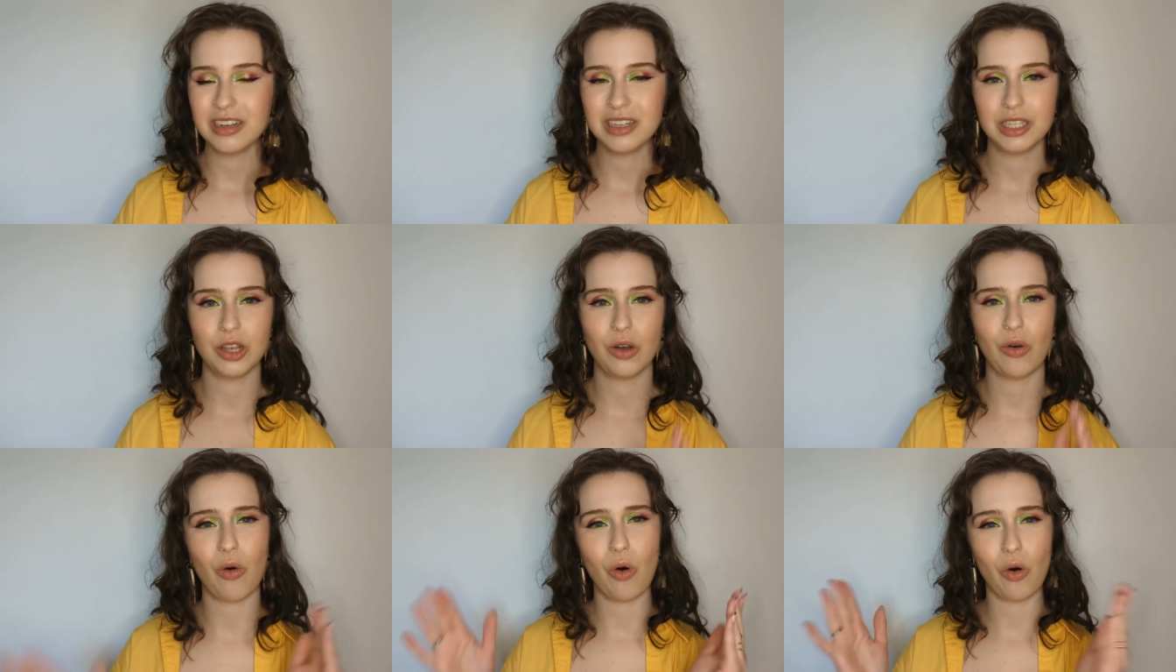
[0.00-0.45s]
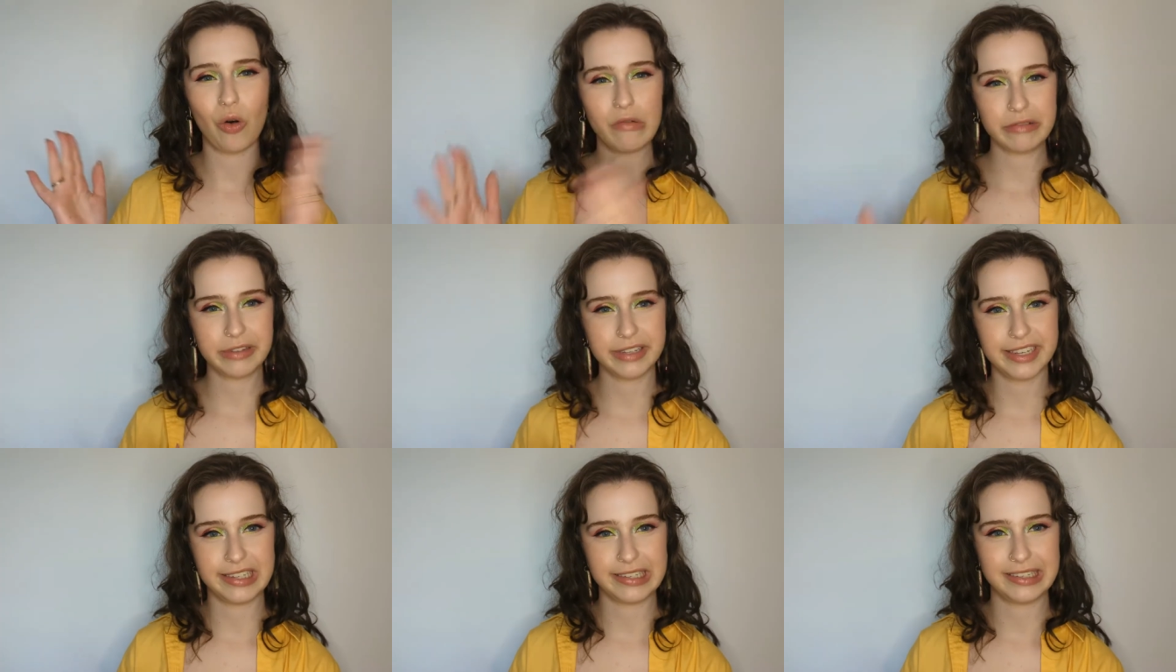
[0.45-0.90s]
So
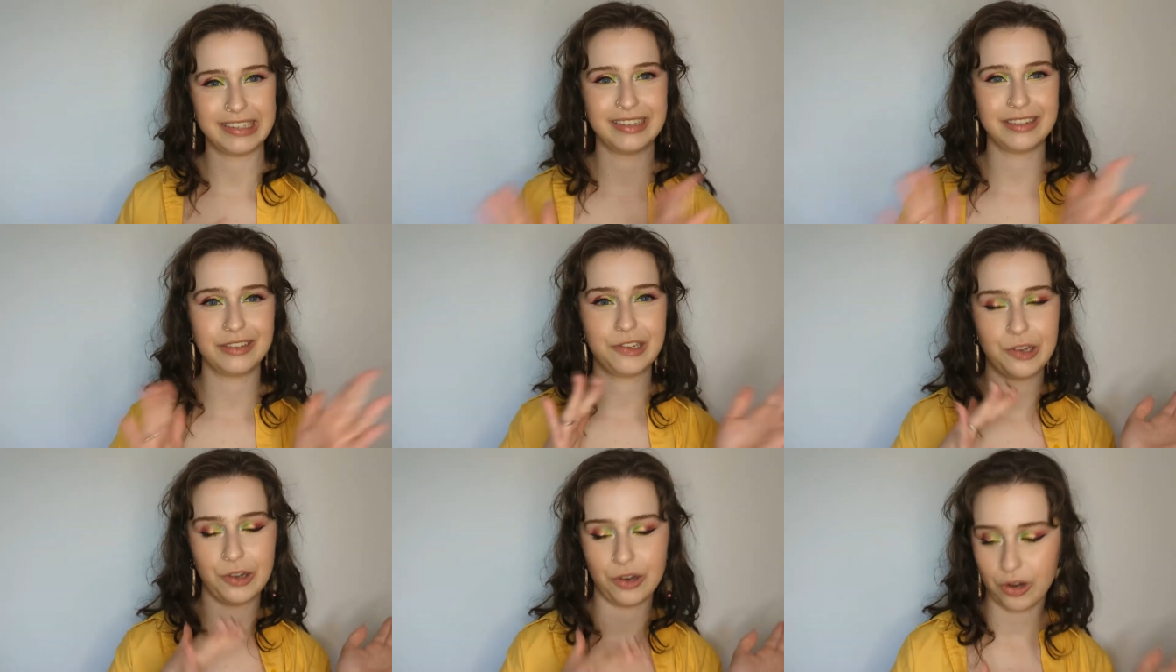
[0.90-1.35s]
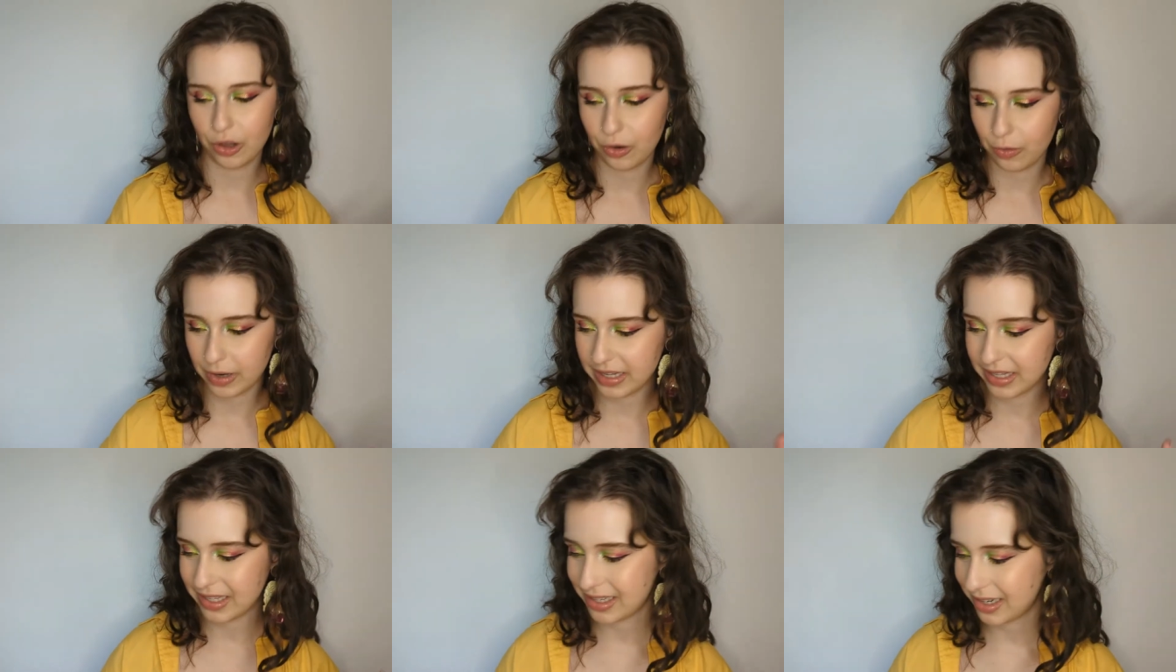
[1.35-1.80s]
oldest to
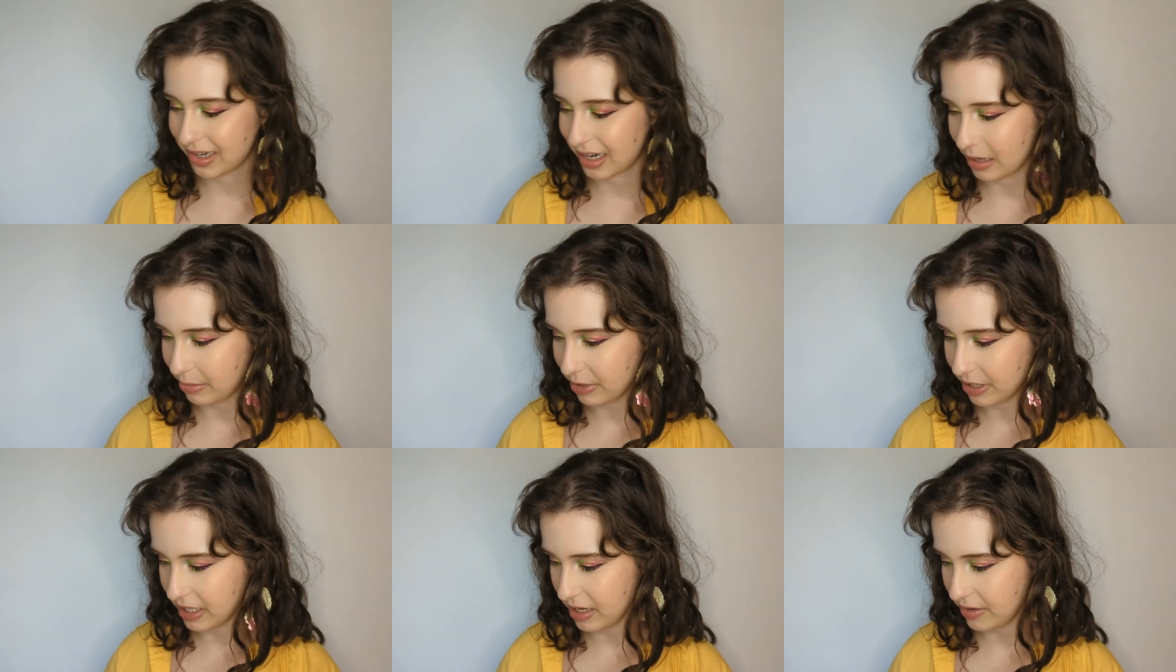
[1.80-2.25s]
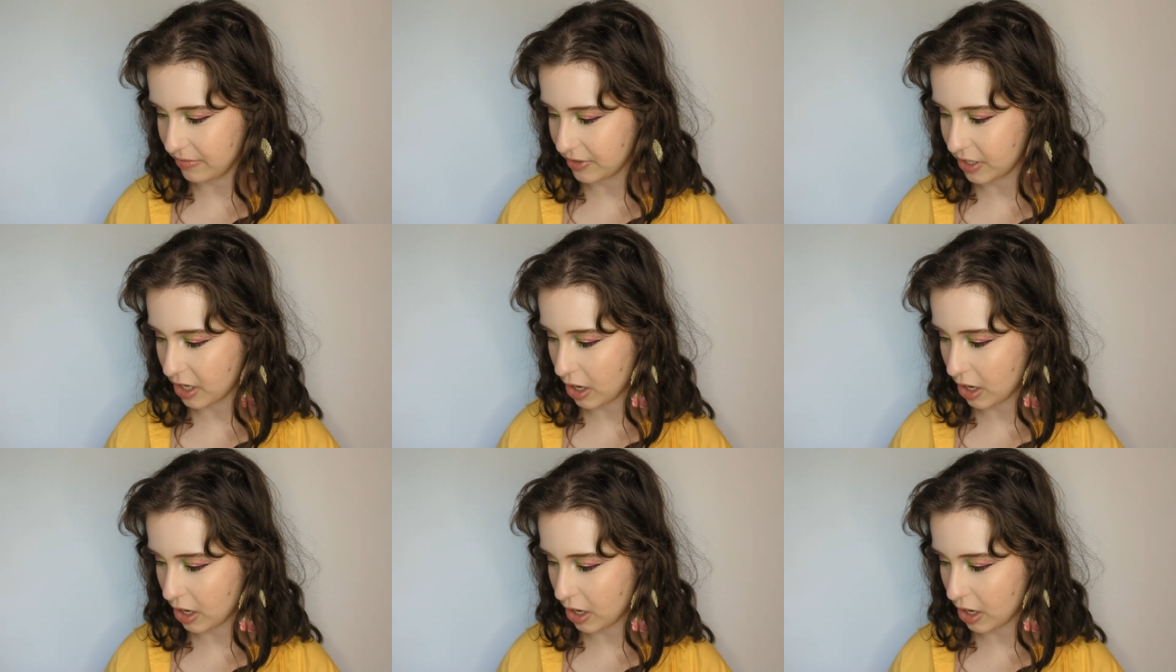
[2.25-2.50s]
newest, I believe.